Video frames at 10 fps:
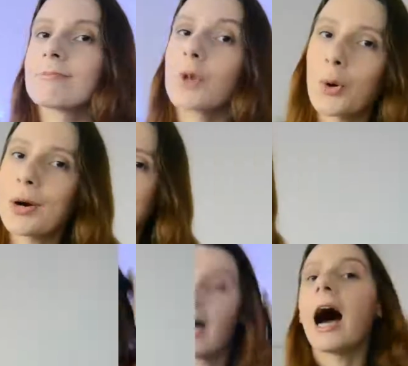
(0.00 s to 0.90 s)
go watch
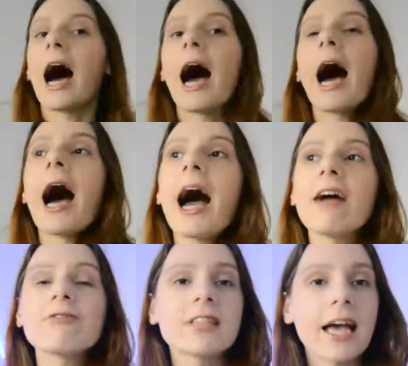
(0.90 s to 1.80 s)
it.
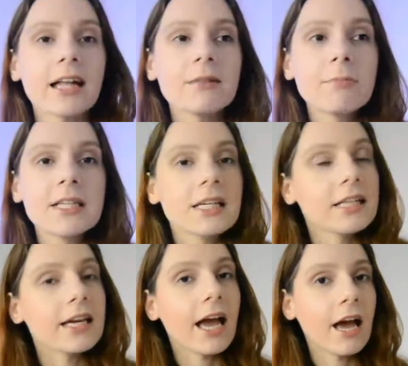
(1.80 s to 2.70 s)
I've said
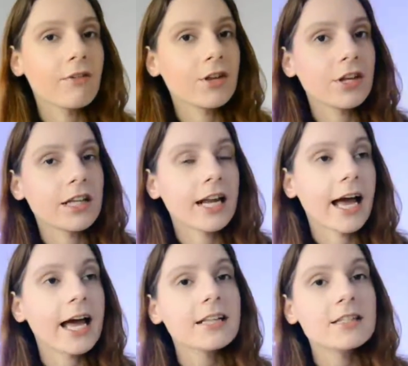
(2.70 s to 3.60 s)
basically everything that I
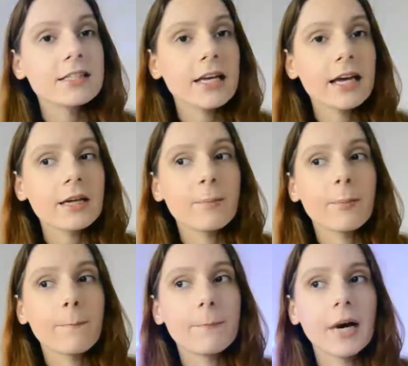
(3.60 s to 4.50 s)
had to say,
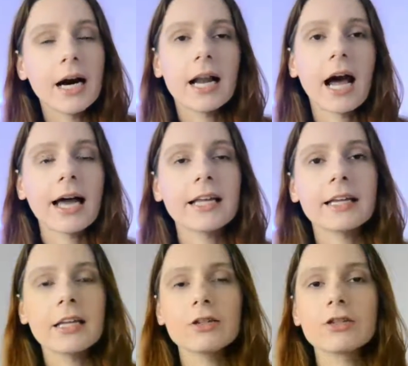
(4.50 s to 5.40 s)
but I
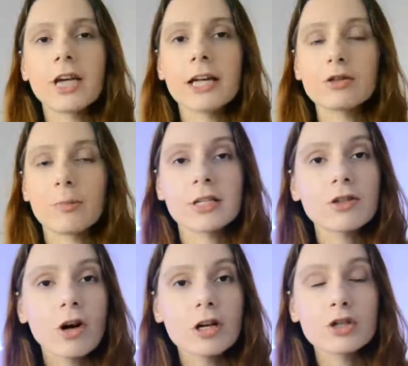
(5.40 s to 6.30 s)
need to get into my
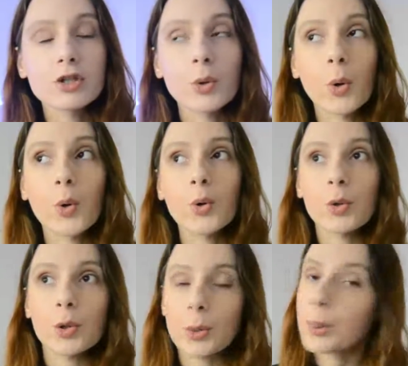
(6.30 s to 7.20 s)
scores, so
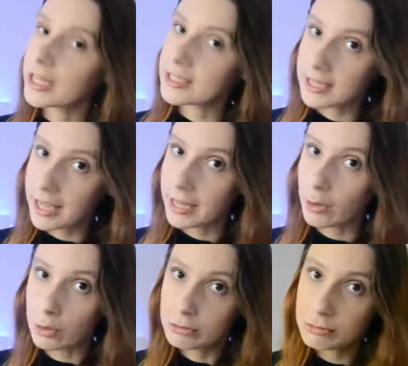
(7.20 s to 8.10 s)
let's get
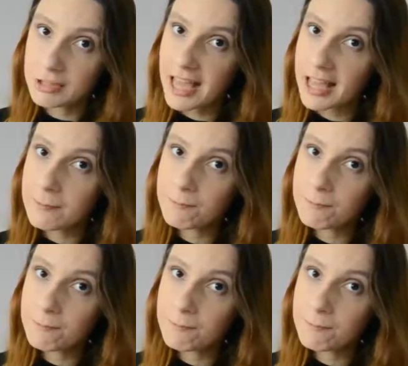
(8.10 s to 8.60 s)
on to that.